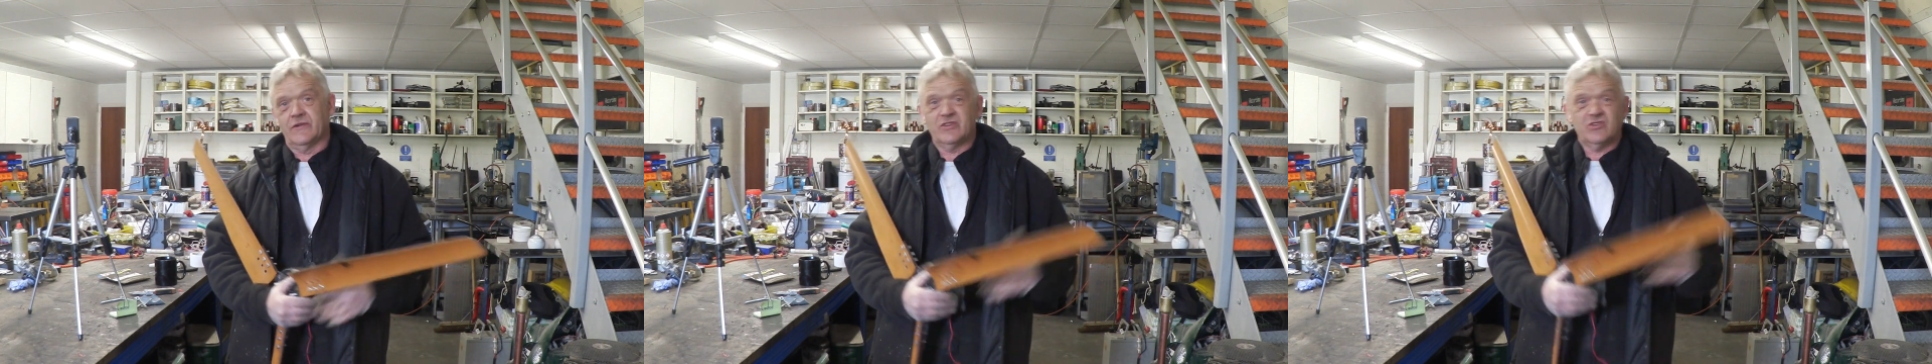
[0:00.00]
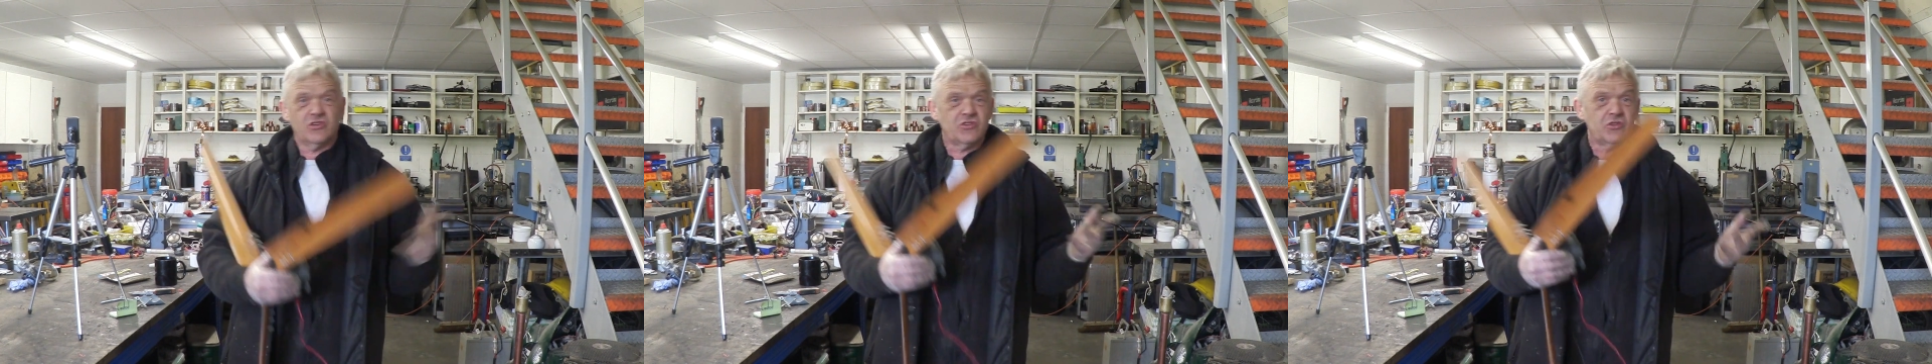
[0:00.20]

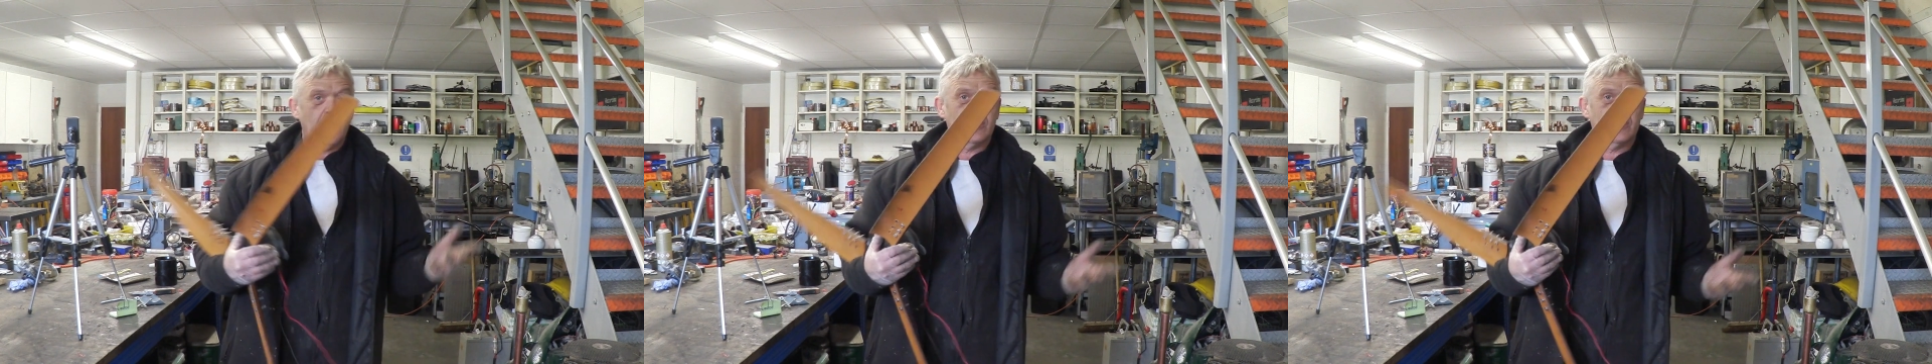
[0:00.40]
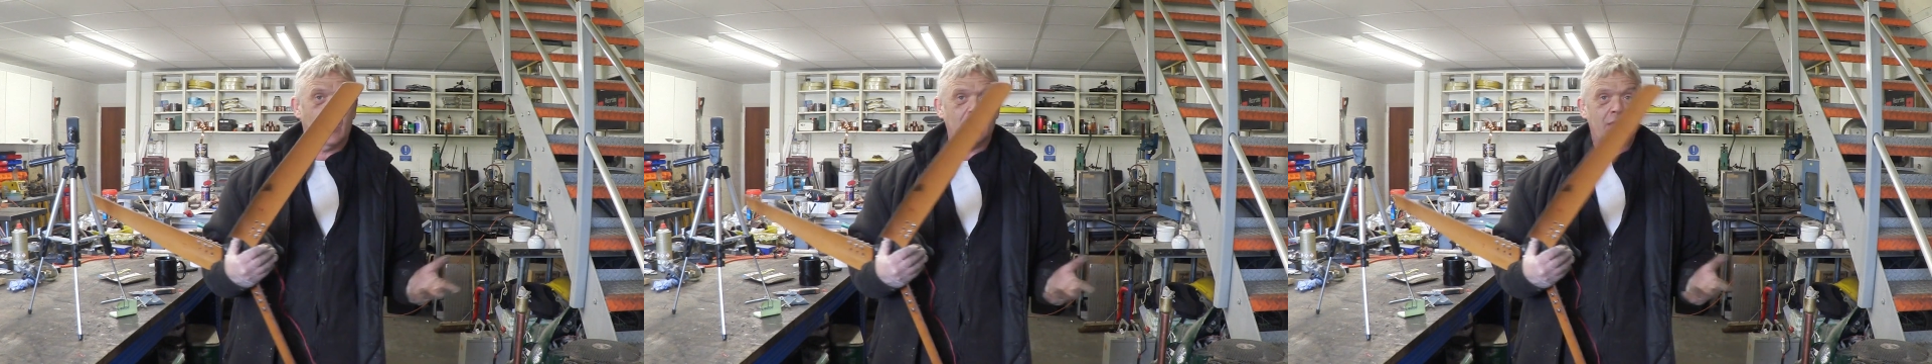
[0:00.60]
It's just an
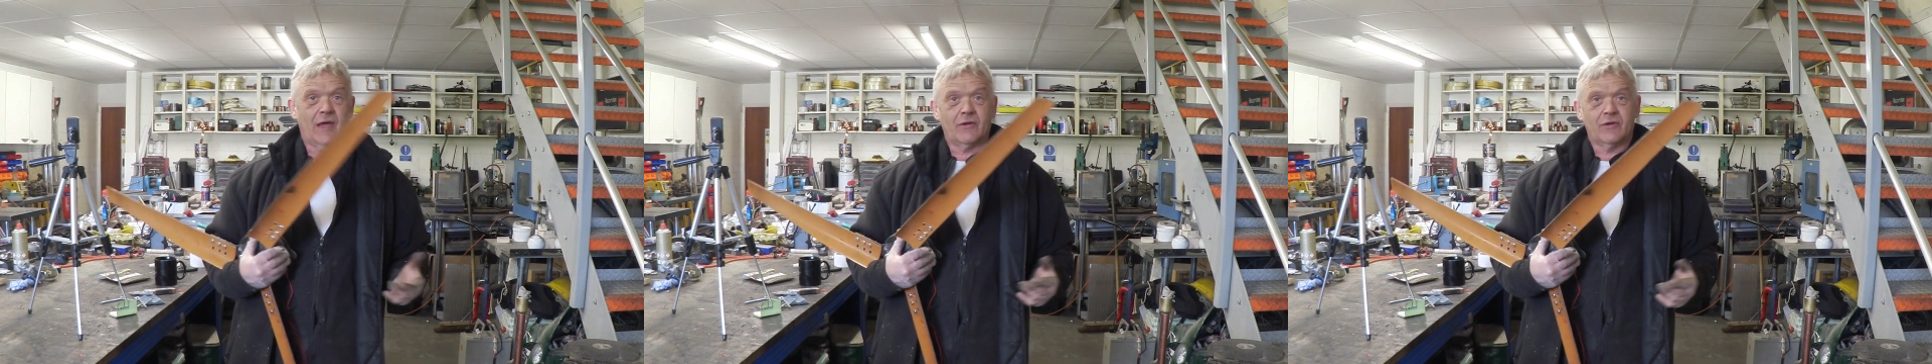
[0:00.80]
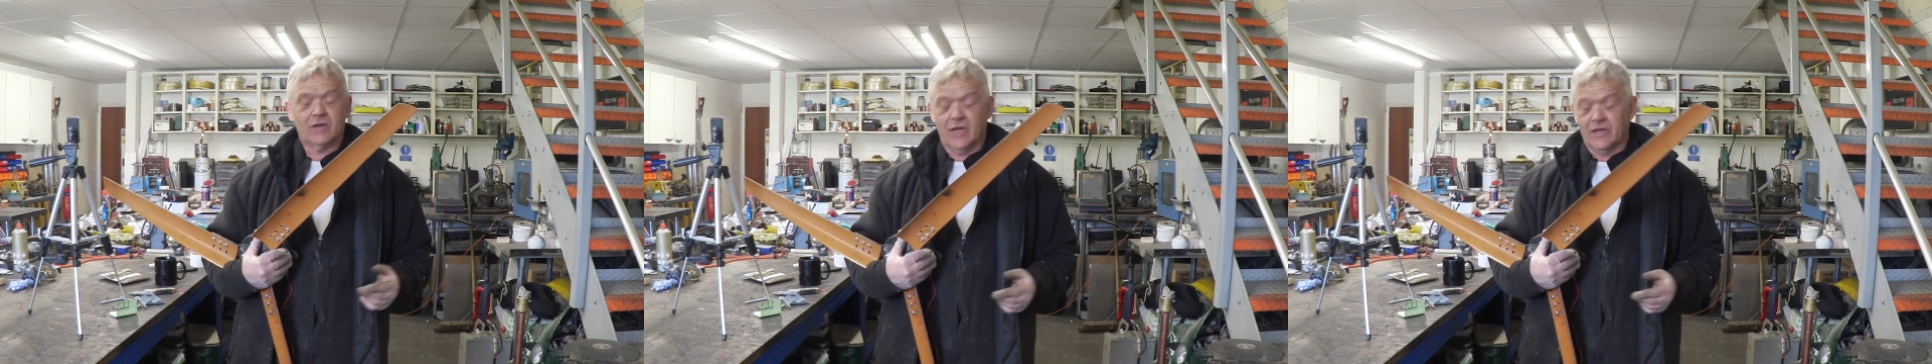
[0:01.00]
online
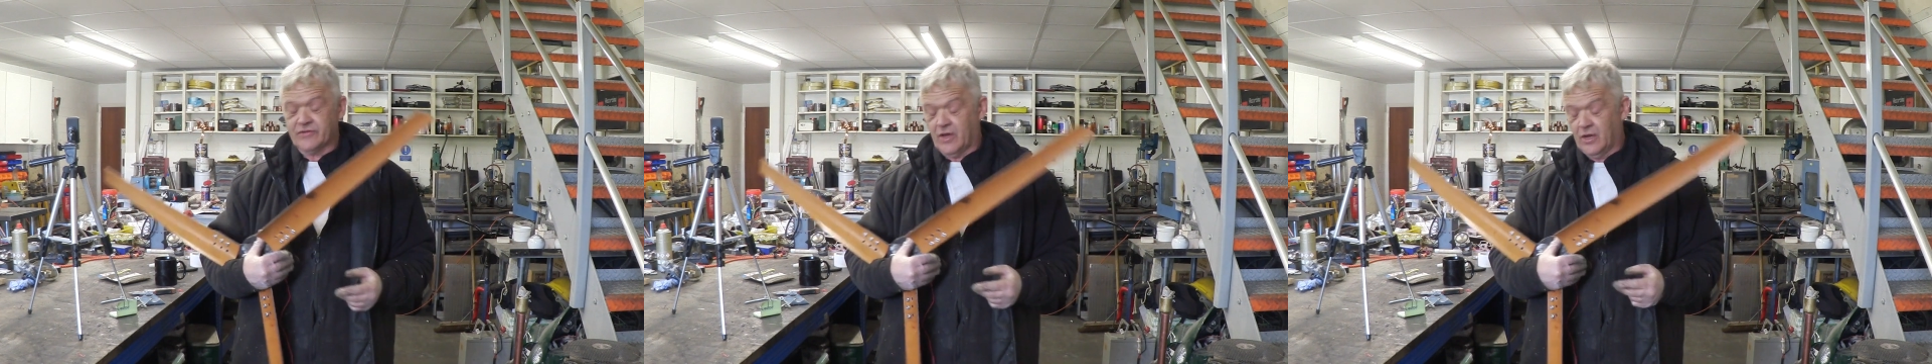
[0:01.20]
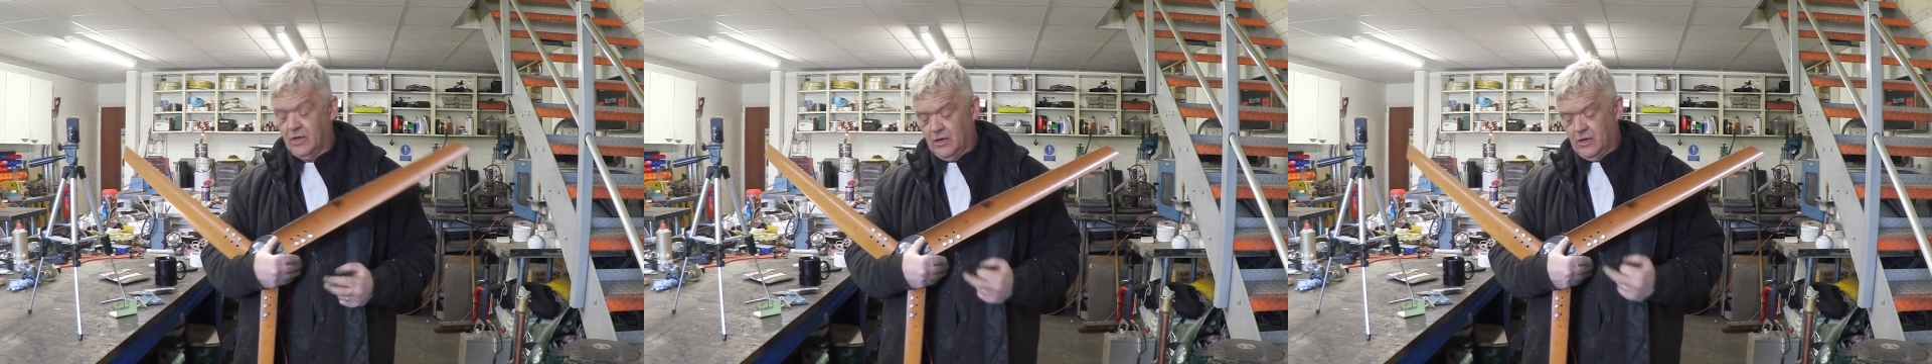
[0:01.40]

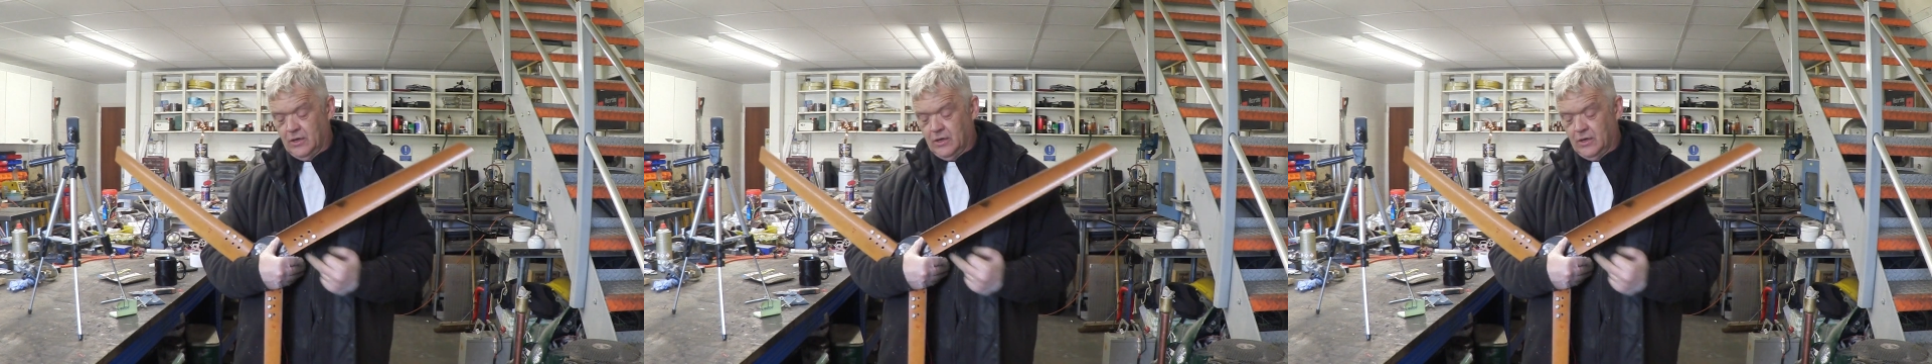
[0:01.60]
calculator.